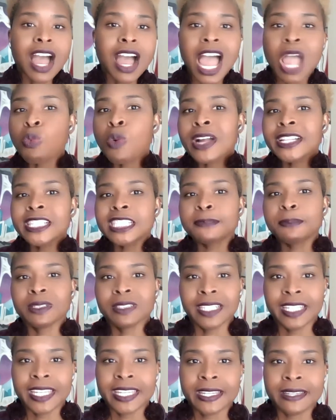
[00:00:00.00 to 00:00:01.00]
I once
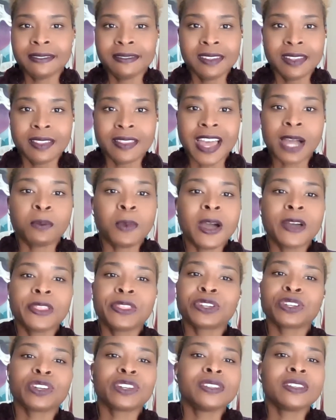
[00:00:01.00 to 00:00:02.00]
believed that
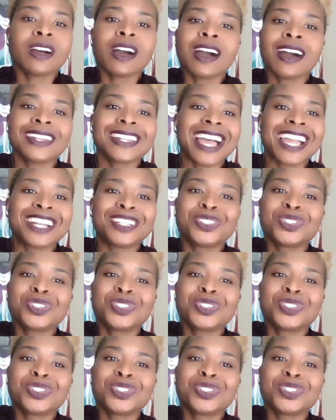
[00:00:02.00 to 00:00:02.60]
whether or not I